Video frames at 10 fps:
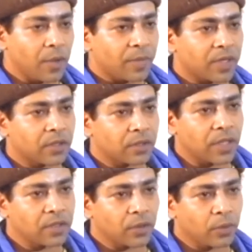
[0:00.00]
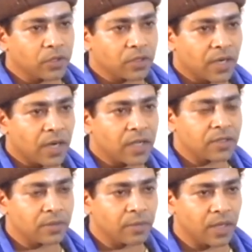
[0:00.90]
But the, then the question arises
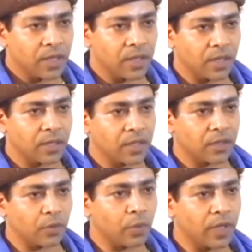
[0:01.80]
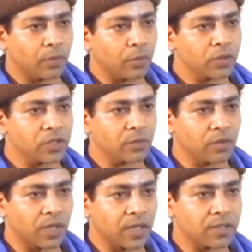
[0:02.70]
in my head that when
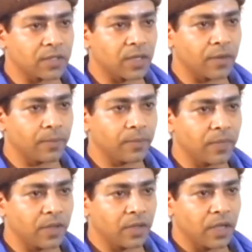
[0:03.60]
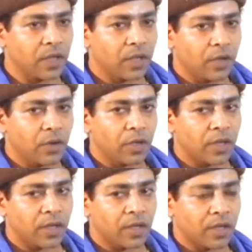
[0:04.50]
Musimud al-Islam,
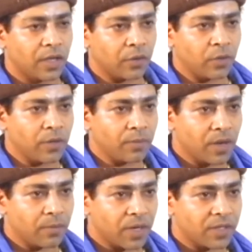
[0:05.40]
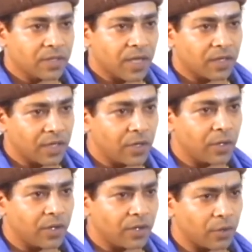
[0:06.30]
uh, I don't remember exactly,
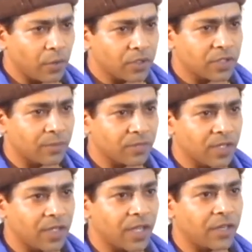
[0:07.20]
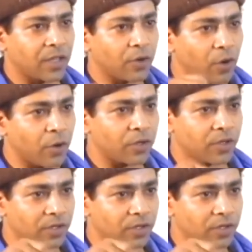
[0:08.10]
he wrote something and the God,